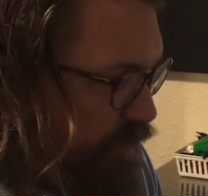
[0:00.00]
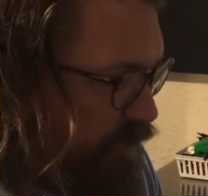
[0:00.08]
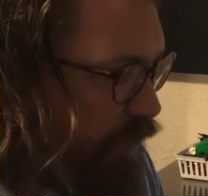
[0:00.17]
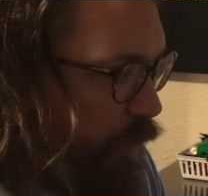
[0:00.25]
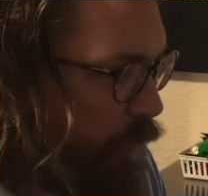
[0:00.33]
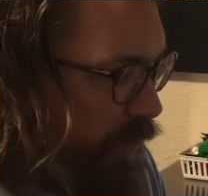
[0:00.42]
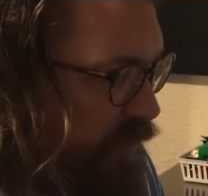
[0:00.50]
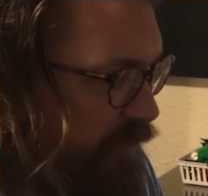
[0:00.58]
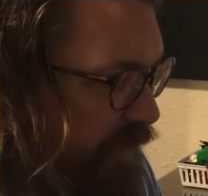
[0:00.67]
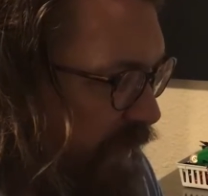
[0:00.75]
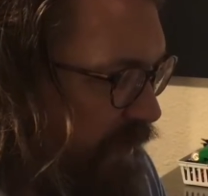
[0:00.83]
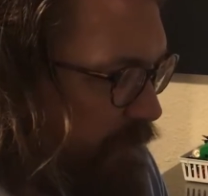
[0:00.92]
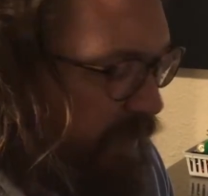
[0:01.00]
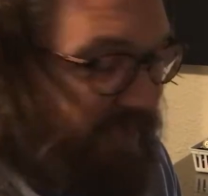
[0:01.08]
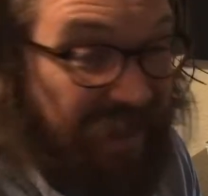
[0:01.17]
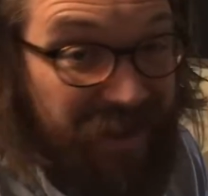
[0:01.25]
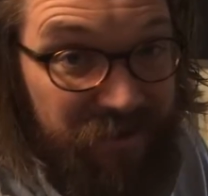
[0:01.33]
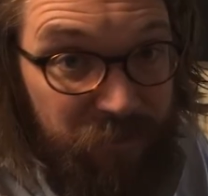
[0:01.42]
you just go one divided by
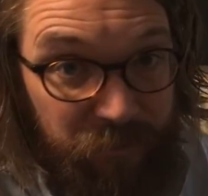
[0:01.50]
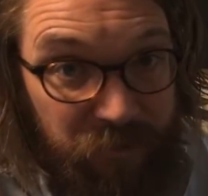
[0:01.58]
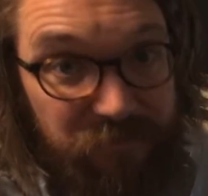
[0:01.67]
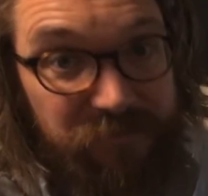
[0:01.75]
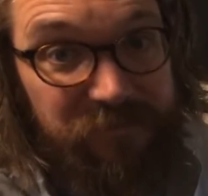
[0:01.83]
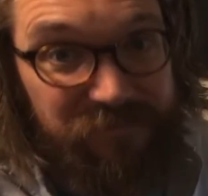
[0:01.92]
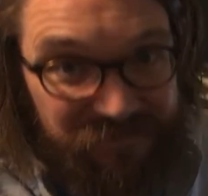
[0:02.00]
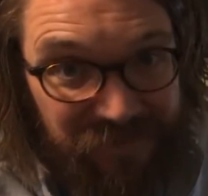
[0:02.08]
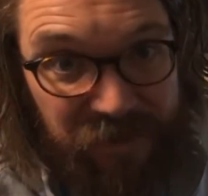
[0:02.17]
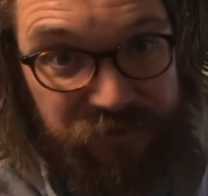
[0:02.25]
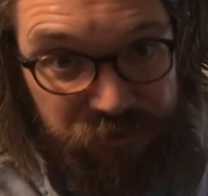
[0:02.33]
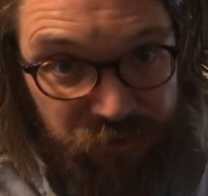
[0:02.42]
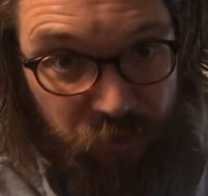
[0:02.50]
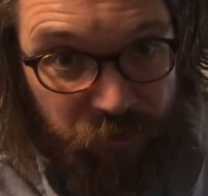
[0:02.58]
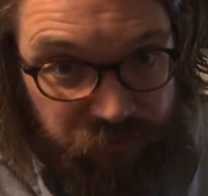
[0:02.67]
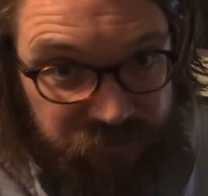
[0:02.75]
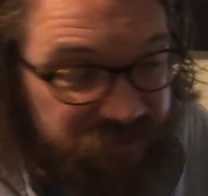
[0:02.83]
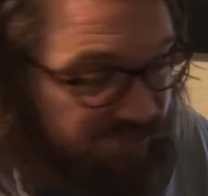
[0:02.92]
that number, that's your
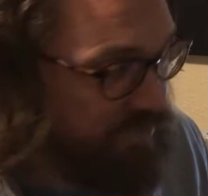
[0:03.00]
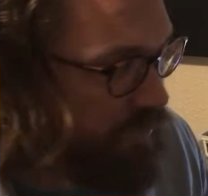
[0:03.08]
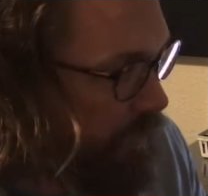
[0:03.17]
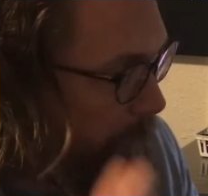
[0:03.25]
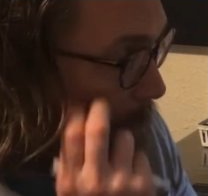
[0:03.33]
total resistor,